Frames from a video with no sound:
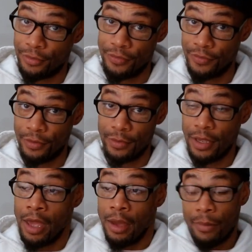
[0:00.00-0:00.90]
You feel me?
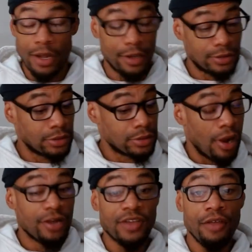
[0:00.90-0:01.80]
But
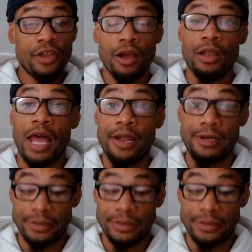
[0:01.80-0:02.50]
South Carolina.